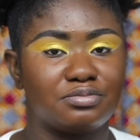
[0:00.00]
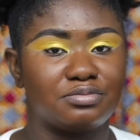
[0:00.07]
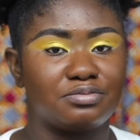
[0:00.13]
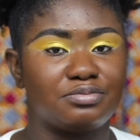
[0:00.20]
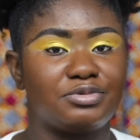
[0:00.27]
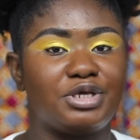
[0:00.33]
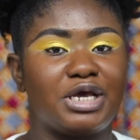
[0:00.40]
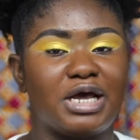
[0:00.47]

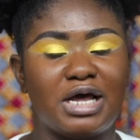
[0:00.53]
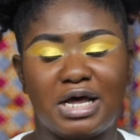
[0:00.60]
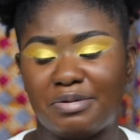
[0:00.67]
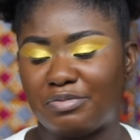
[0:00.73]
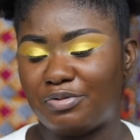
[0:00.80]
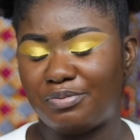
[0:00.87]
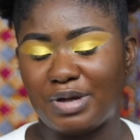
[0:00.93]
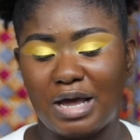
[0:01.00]
yeah,
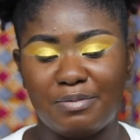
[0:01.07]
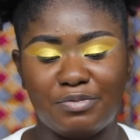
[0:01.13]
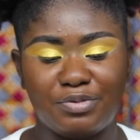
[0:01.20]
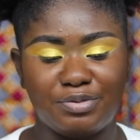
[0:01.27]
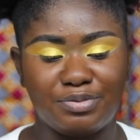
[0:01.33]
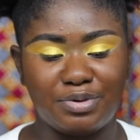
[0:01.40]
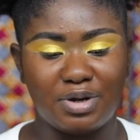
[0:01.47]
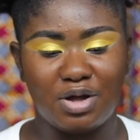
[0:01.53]
I'm
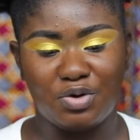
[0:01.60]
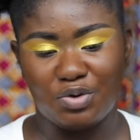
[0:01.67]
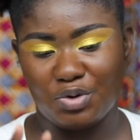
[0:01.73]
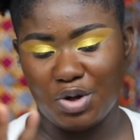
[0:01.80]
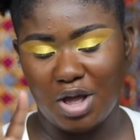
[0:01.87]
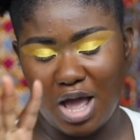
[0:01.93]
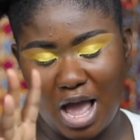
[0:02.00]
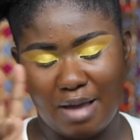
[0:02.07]
gonna
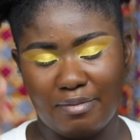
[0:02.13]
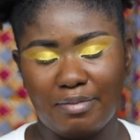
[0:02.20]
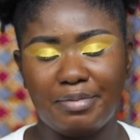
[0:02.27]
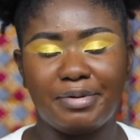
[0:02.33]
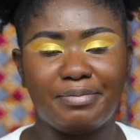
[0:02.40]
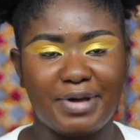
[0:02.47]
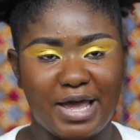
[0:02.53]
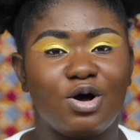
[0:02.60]
be
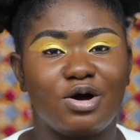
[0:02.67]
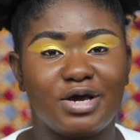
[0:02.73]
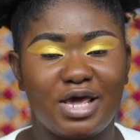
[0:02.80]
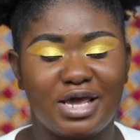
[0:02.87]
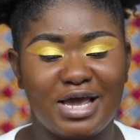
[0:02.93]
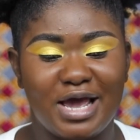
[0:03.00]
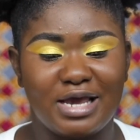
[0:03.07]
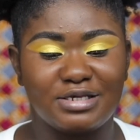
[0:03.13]
back. Okay,
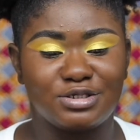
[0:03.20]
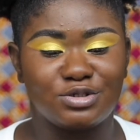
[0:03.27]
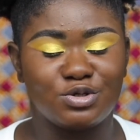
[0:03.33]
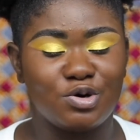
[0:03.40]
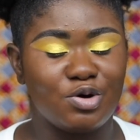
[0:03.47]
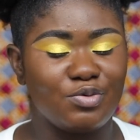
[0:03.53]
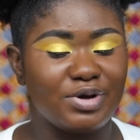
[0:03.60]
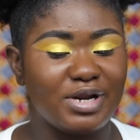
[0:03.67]
guys,
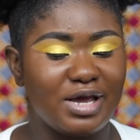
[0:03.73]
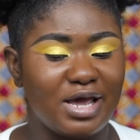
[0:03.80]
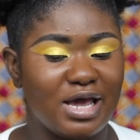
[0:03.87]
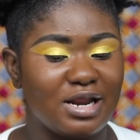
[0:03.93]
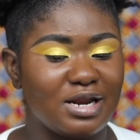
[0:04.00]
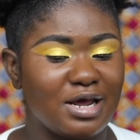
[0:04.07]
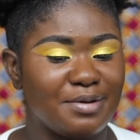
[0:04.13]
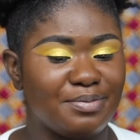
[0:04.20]
so I went ahead
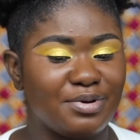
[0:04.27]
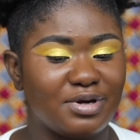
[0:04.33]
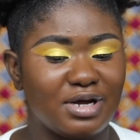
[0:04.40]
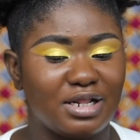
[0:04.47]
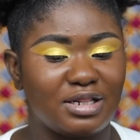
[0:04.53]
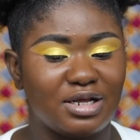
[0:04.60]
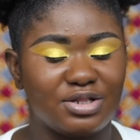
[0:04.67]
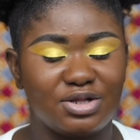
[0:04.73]
and I put
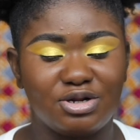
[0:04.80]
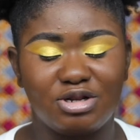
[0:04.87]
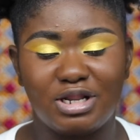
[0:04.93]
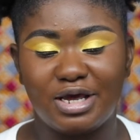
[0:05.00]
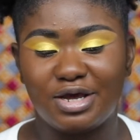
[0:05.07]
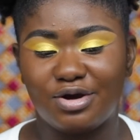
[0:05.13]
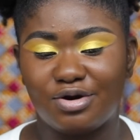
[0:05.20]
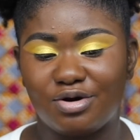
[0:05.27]
another
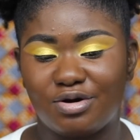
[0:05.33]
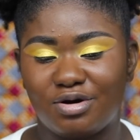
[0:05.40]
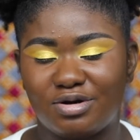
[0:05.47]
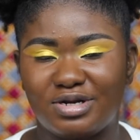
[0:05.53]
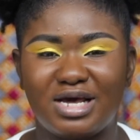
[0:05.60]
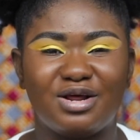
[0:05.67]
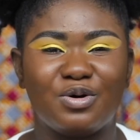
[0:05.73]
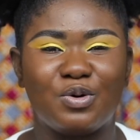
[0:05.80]
layer on,
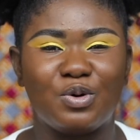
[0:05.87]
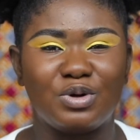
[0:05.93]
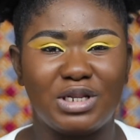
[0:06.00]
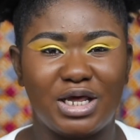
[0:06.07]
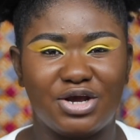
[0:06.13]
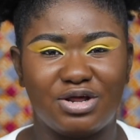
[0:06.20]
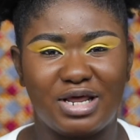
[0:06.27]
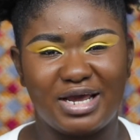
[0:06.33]
not a whole
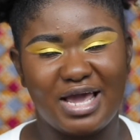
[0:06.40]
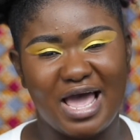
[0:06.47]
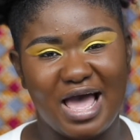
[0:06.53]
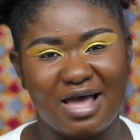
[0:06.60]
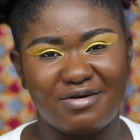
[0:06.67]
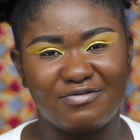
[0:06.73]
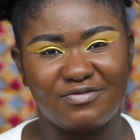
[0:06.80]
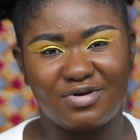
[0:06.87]
layer, like
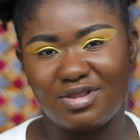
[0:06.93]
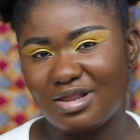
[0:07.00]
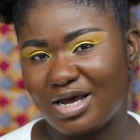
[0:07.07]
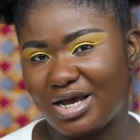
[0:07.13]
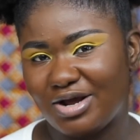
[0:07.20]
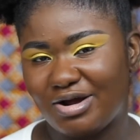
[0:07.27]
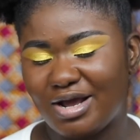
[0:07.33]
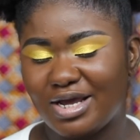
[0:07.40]
half a
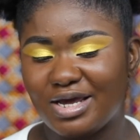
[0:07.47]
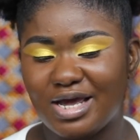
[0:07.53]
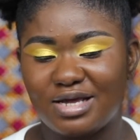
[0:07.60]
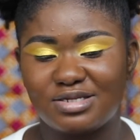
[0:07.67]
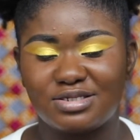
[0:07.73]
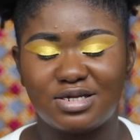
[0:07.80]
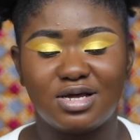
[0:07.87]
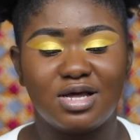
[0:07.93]
layer, I
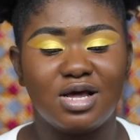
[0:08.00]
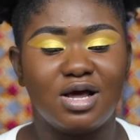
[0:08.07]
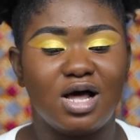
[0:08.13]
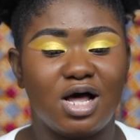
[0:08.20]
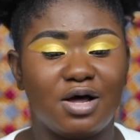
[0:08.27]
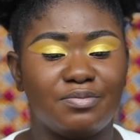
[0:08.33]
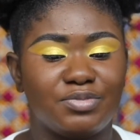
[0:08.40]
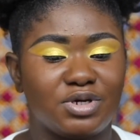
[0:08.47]
guess,
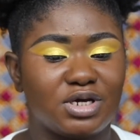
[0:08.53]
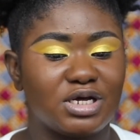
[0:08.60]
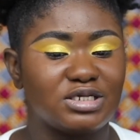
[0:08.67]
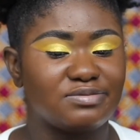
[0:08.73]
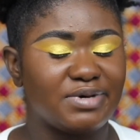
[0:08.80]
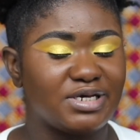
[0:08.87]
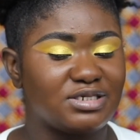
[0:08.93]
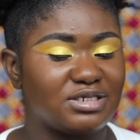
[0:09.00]
because
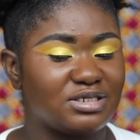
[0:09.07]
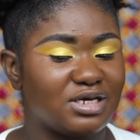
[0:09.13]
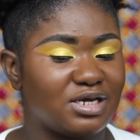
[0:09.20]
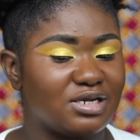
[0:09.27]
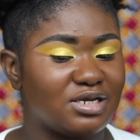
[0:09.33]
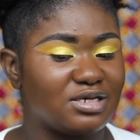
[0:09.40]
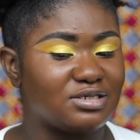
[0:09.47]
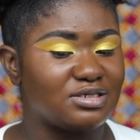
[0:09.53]
my
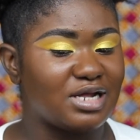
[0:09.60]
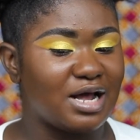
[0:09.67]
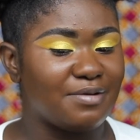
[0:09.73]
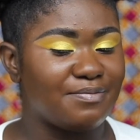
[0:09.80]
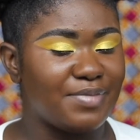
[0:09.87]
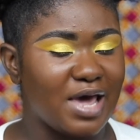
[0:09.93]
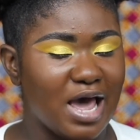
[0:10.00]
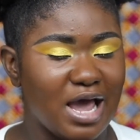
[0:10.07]
skin is
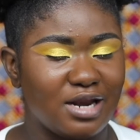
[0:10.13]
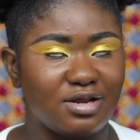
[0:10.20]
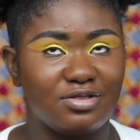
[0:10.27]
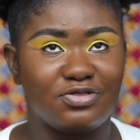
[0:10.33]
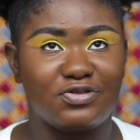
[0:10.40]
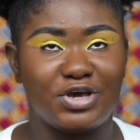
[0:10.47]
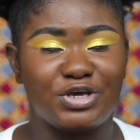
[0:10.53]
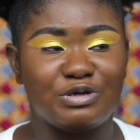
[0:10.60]
not bad.
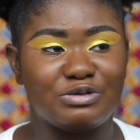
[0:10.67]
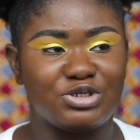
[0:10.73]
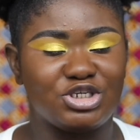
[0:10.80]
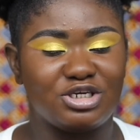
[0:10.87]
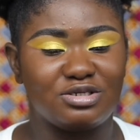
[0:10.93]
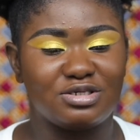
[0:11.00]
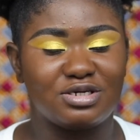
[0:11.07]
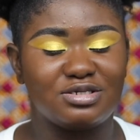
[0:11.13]
Thank you,
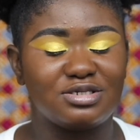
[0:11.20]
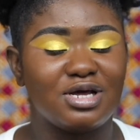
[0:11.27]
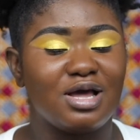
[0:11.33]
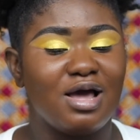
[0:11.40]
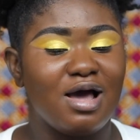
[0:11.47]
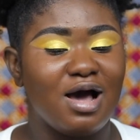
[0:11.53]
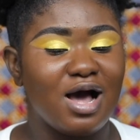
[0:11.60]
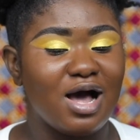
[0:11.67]
Jesus.
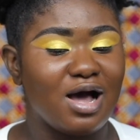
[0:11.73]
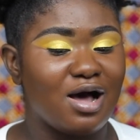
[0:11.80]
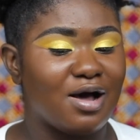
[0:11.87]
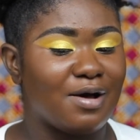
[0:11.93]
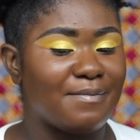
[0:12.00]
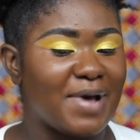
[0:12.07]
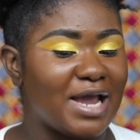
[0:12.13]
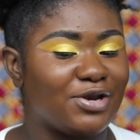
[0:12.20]

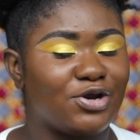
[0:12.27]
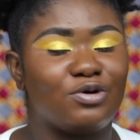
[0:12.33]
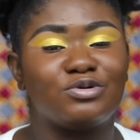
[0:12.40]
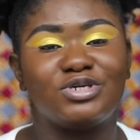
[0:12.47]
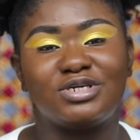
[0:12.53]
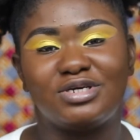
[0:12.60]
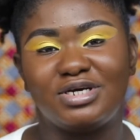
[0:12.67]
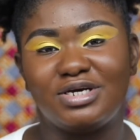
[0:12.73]
I
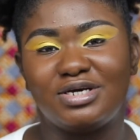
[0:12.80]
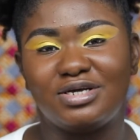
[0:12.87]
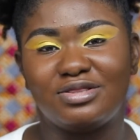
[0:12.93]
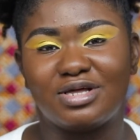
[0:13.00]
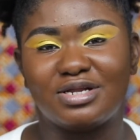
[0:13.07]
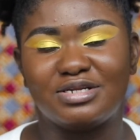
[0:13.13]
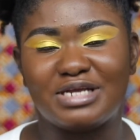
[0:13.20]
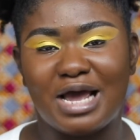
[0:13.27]
don't
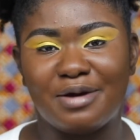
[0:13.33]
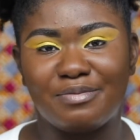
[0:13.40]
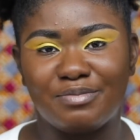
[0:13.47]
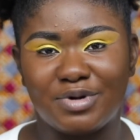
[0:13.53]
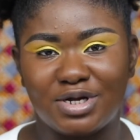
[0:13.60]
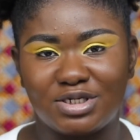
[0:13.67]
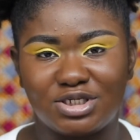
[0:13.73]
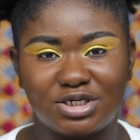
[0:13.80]
need that
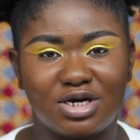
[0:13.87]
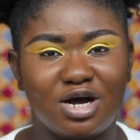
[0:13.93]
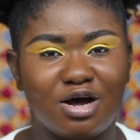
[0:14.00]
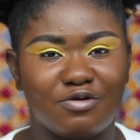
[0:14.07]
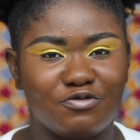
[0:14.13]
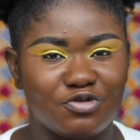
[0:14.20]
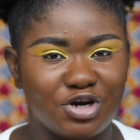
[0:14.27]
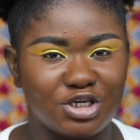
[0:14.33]
much
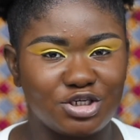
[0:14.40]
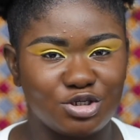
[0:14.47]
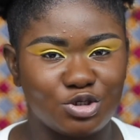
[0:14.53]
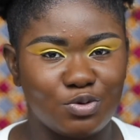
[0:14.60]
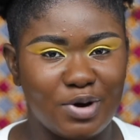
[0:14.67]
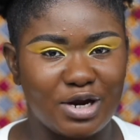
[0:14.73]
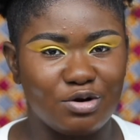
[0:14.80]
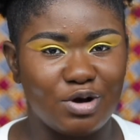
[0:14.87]
coverage,
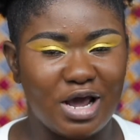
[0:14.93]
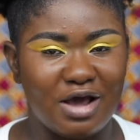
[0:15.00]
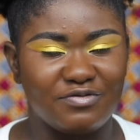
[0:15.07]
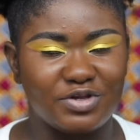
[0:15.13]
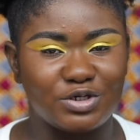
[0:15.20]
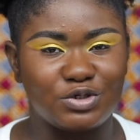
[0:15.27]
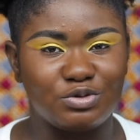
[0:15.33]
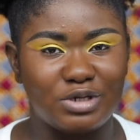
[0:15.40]
so I don't have
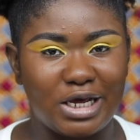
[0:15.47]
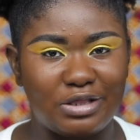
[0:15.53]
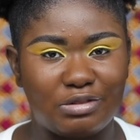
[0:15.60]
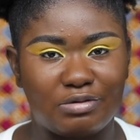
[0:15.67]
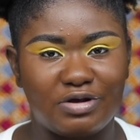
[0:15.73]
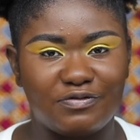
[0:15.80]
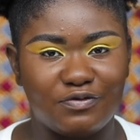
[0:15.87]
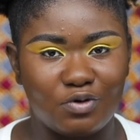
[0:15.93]
to do like
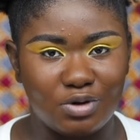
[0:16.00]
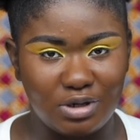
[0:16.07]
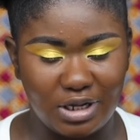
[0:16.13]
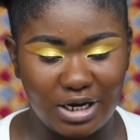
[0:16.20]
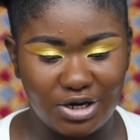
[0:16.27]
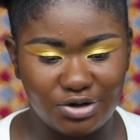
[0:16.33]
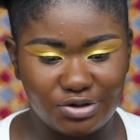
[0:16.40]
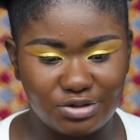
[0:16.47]
3, 4
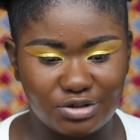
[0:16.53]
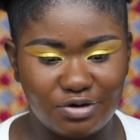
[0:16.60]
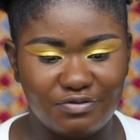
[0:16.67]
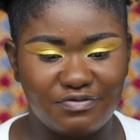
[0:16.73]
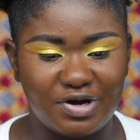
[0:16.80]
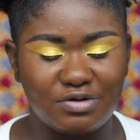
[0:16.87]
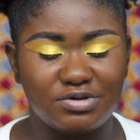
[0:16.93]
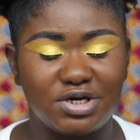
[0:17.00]
layers of
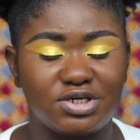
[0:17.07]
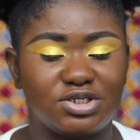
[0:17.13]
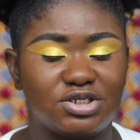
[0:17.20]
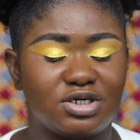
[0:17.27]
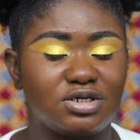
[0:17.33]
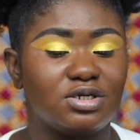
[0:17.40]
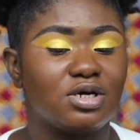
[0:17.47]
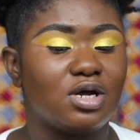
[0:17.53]

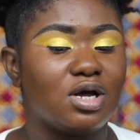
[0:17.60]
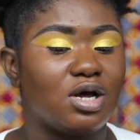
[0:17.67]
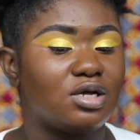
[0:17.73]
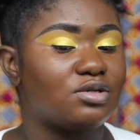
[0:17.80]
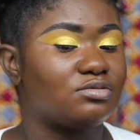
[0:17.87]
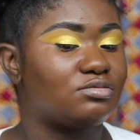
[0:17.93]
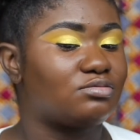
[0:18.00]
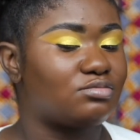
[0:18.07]
foundation.
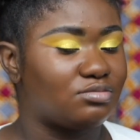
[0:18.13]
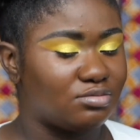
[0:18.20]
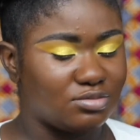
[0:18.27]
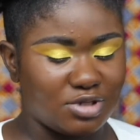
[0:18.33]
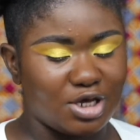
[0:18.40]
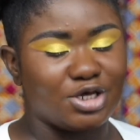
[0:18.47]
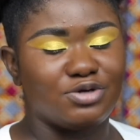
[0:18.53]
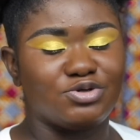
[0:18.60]

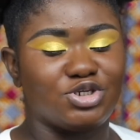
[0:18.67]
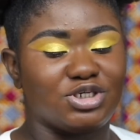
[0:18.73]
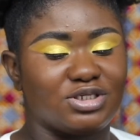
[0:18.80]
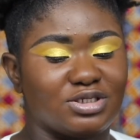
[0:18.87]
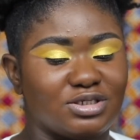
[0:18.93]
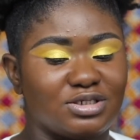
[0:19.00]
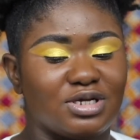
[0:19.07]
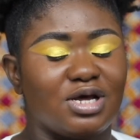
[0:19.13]
Thank you,
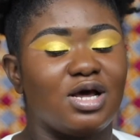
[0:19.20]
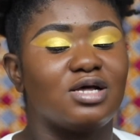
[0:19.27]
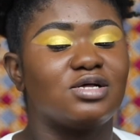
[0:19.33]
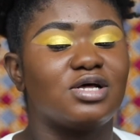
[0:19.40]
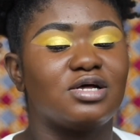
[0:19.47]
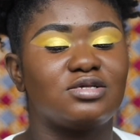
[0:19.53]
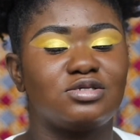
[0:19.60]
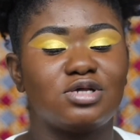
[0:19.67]
Jesus.
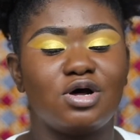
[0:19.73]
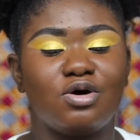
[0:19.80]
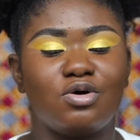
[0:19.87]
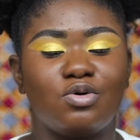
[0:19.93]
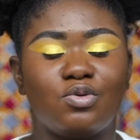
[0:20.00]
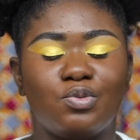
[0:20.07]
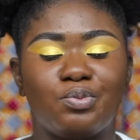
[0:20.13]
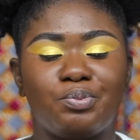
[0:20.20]

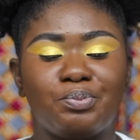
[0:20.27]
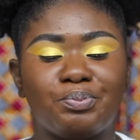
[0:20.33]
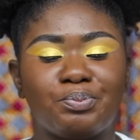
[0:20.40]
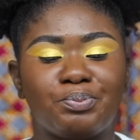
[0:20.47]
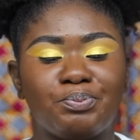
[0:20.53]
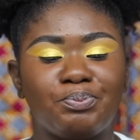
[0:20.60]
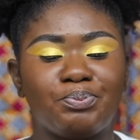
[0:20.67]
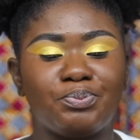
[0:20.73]
So
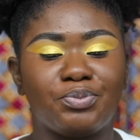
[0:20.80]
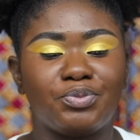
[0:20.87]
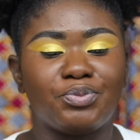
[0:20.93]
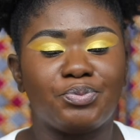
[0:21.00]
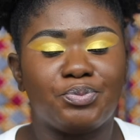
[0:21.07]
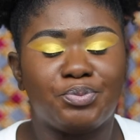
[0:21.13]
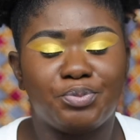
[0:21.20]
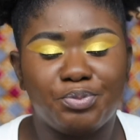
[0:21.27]

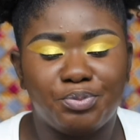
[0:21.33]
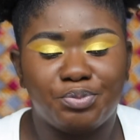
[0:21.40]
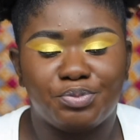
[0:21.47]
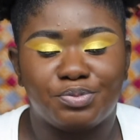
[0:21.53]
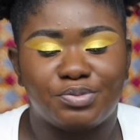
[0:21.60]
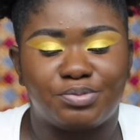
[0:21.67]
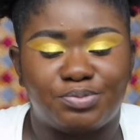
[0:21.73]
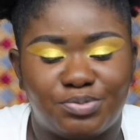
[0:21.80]

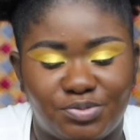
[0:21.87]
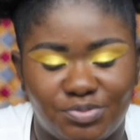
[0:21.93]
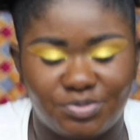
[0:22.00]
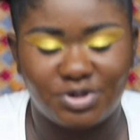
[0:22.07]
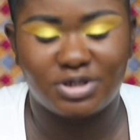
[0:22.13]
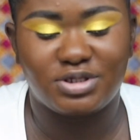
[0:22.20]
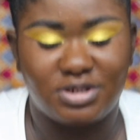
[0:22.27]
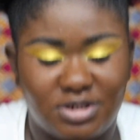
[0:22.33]

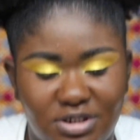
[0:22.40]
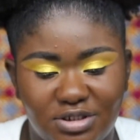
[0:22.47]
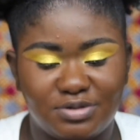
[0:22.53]
let's see.